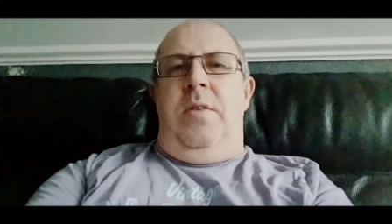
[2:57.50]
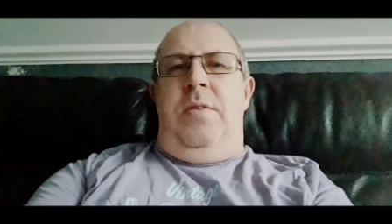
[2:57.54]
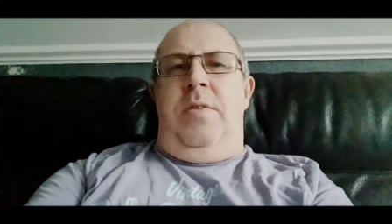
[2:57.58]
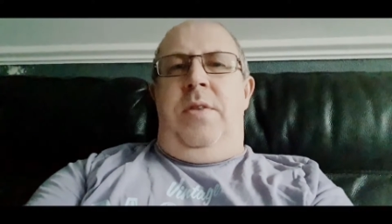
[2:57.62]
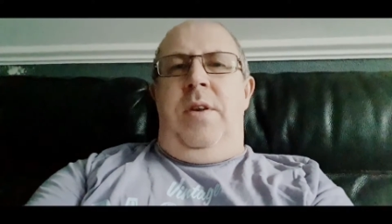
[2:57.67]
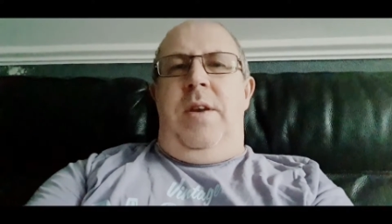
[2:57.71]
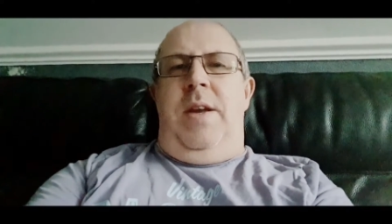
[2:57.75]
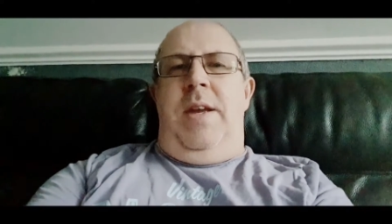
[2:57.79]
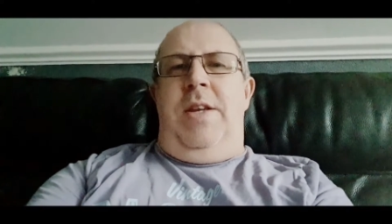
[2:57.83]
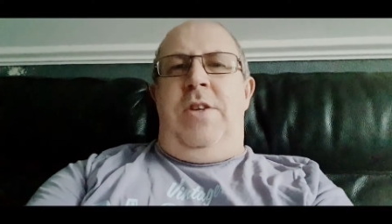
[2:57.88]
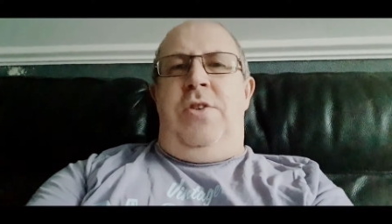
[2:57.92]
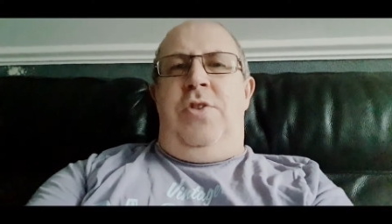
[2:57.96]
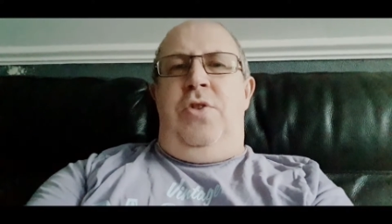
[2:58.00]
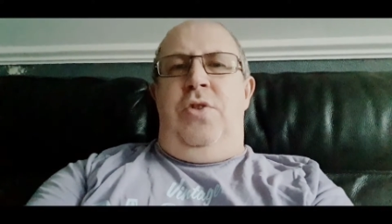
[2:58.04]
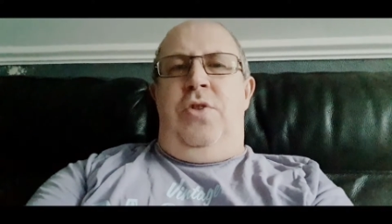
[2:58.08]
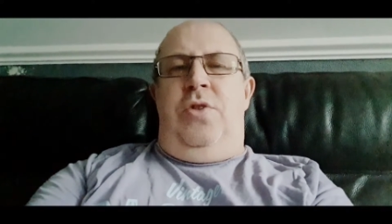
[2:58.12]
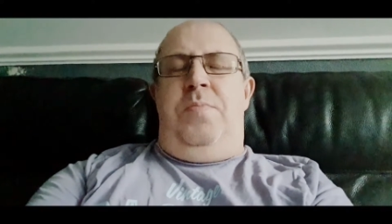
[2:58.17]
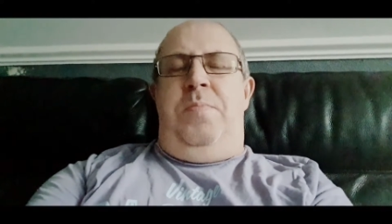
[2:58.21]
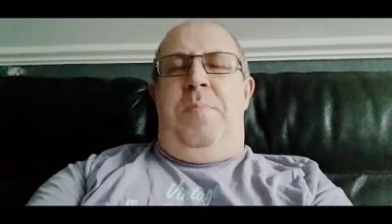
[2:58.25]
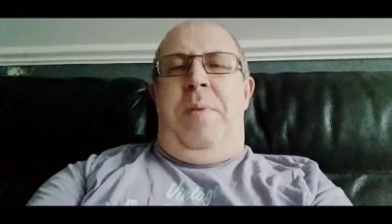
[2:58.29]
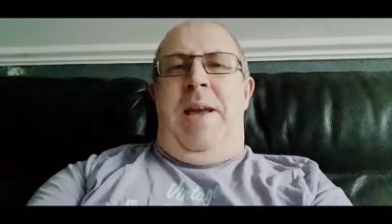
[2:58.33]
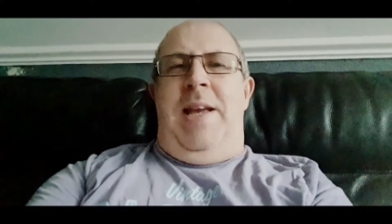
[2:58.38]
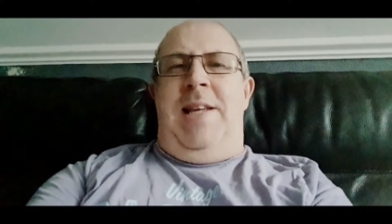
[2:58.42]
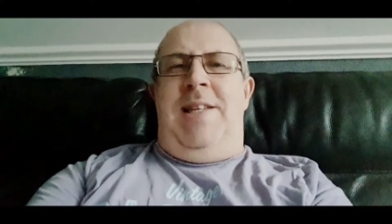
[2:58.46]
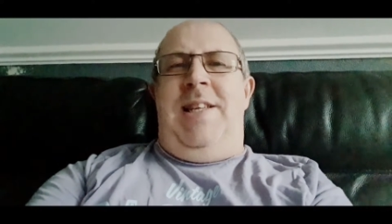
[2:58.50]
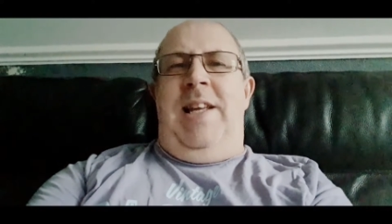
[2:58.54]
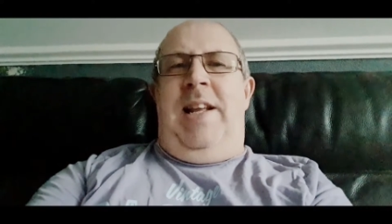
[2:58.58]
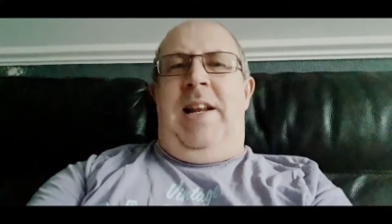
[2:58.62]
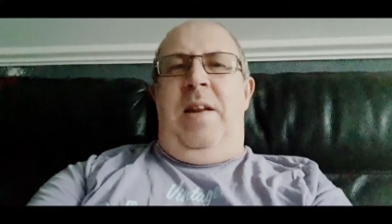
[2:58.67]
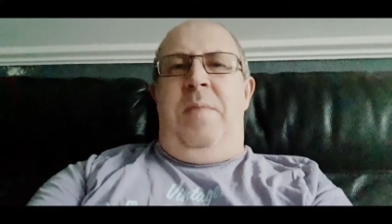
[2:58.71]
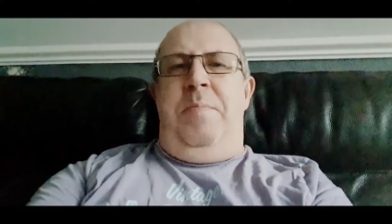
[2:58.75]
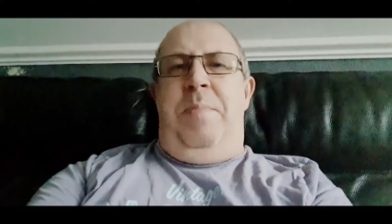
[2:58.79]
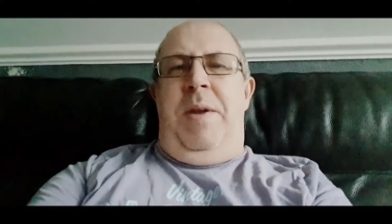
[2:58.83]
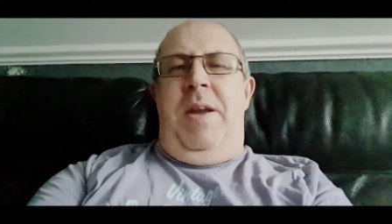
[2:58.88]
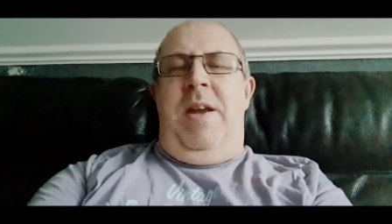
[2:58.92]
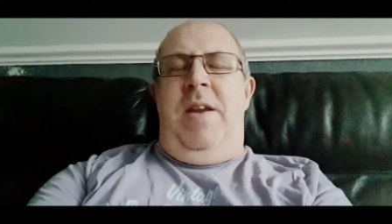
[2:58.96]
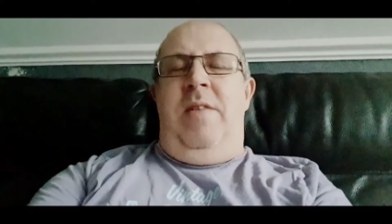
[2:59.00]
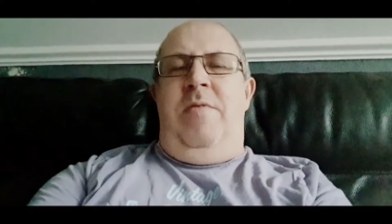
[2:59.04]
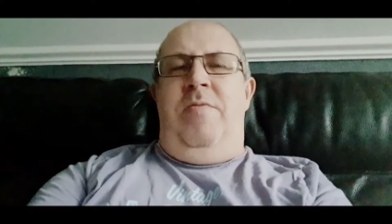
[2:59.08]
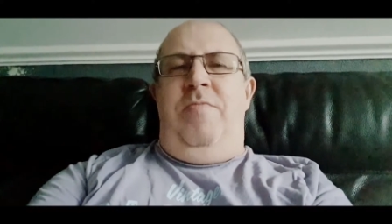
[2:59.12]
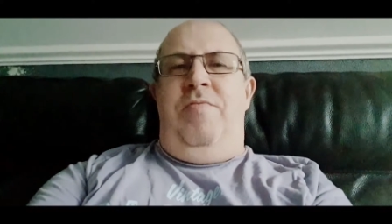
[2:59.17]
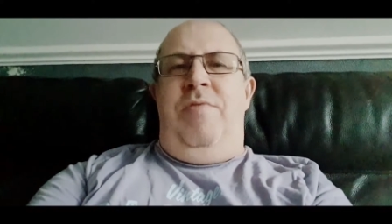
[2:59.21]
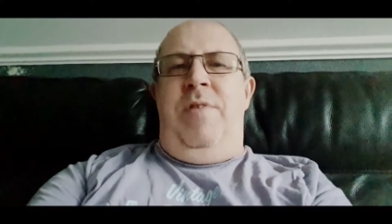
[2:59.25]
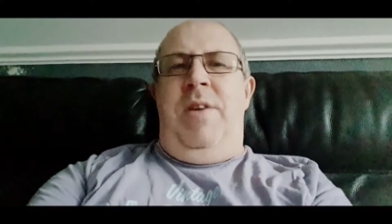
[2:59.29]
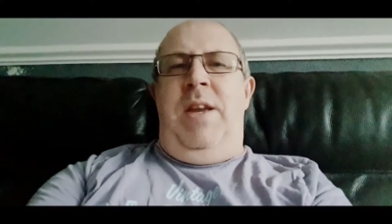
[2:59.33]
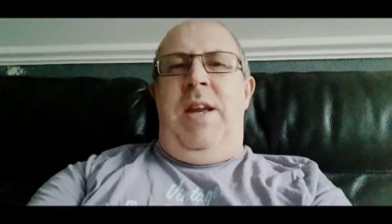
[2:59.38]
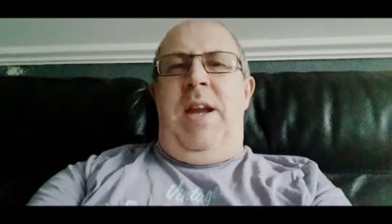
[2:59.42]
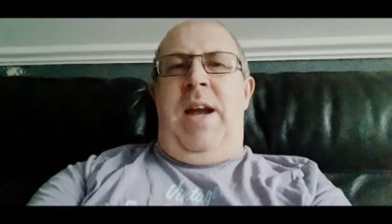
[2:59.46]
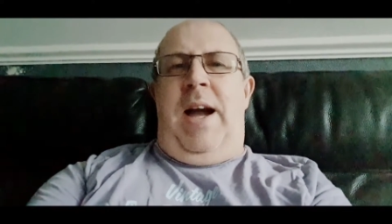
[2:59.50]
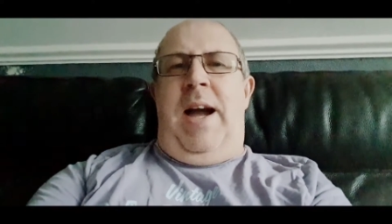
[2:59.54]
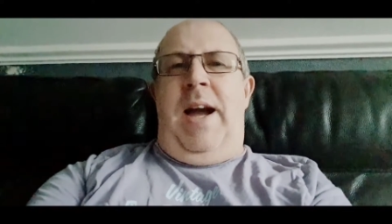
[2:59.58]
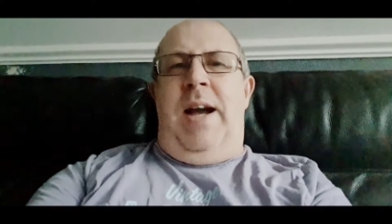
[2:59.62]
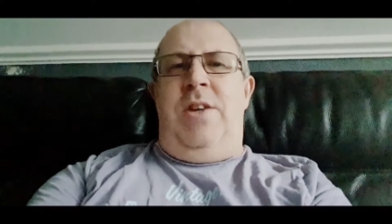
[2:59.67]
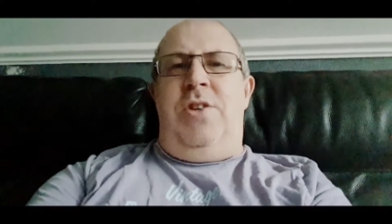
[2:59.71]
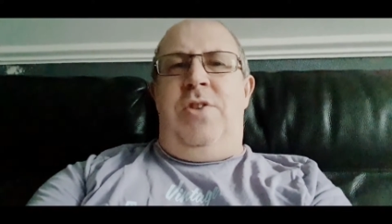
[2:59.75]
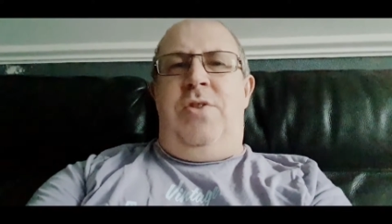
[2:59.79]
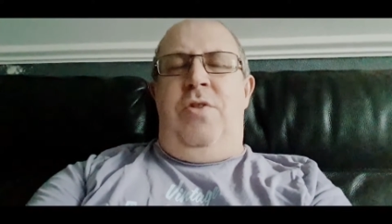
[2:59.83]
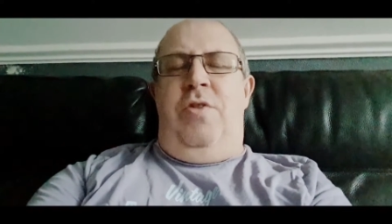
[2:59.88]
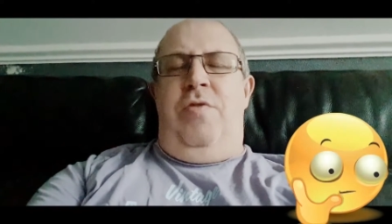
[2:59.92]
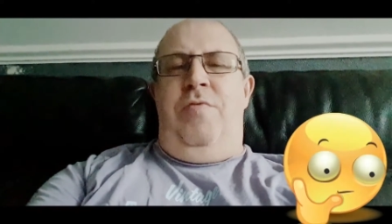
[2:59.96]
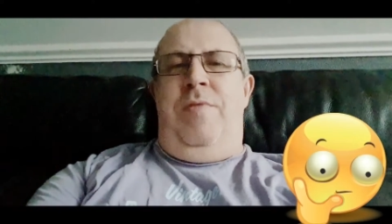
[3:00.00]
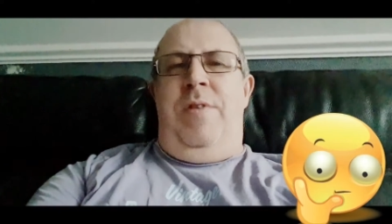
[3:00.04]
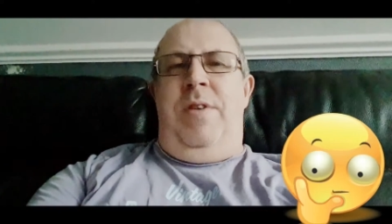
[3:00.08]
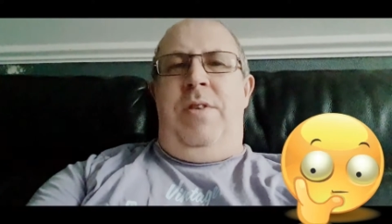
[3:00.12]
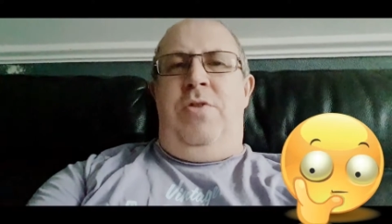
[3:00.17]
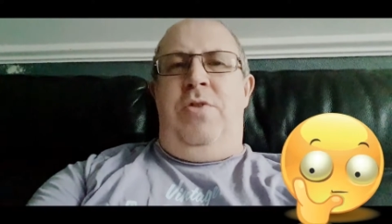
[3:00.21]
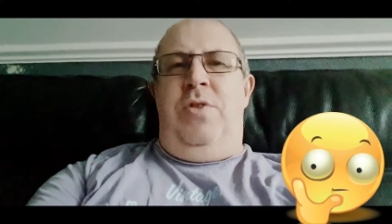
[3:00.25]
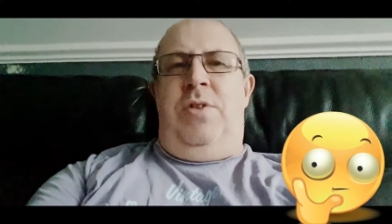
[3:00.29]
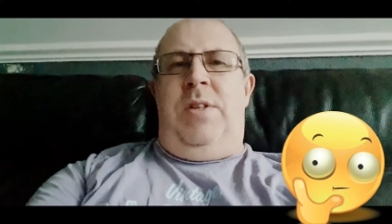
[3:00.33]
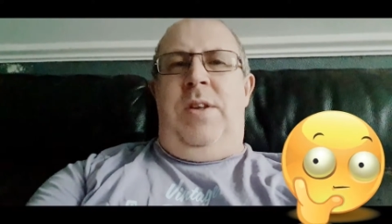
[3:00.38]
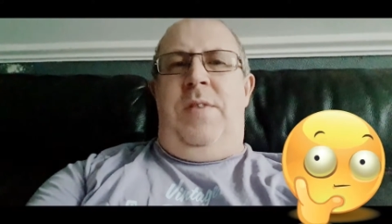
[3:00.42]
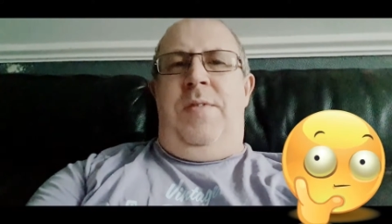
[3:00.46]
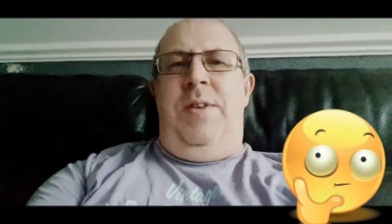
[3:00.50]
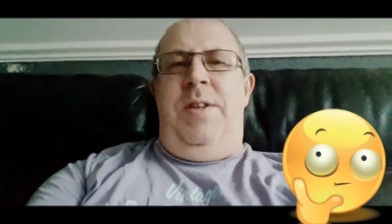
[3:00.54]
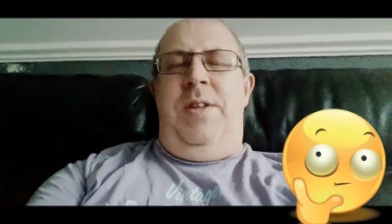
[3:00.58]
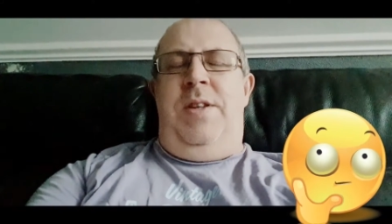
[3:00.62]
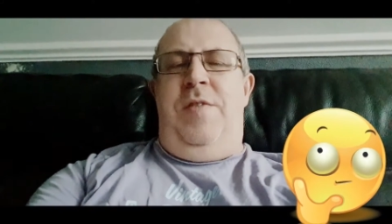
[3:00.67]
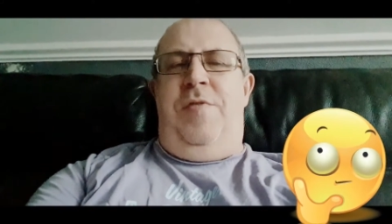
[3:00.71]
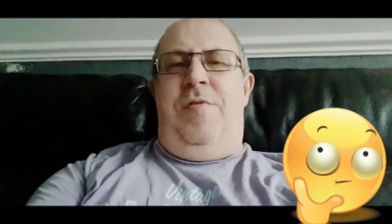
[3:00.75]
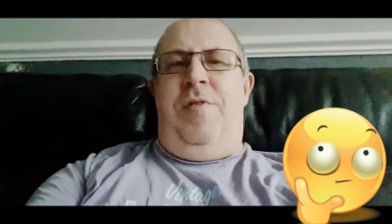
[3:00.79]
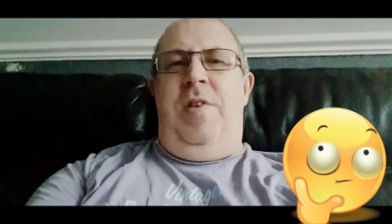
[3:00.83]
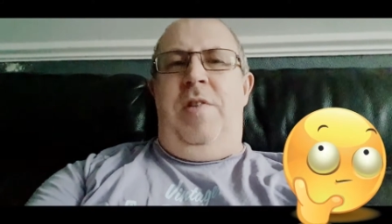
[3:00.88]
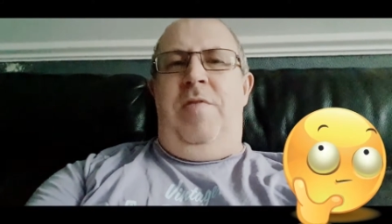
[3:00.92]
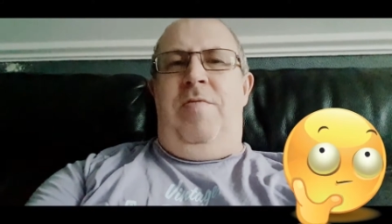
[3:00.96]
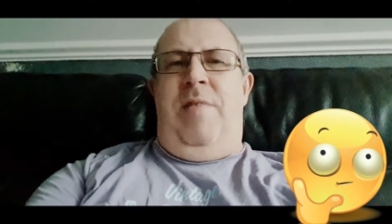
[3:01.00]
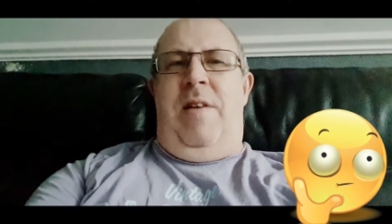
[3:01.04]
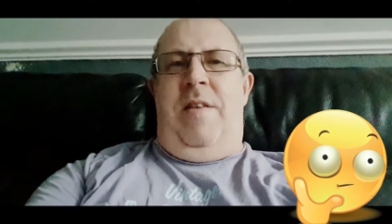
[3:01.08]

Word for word: that is just basically being rehashed or re just having different